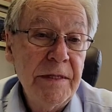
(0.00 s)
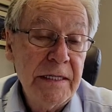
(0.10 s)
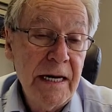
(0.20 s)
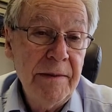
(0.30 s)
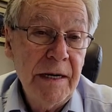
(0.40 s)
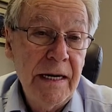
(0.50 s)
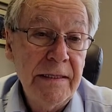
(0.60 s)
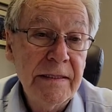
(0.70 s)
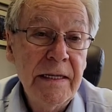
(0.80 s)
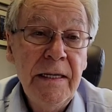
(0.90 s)
the
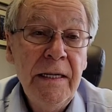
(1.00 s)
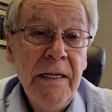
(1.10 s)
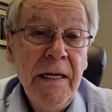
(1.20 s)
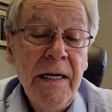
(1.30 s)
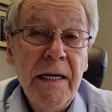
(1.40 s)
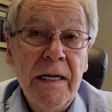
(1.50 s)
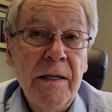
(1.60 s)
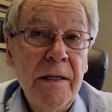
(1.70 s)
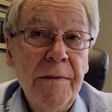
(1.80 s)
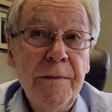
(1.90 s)
timelines.
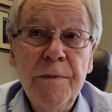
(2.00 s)
Uh,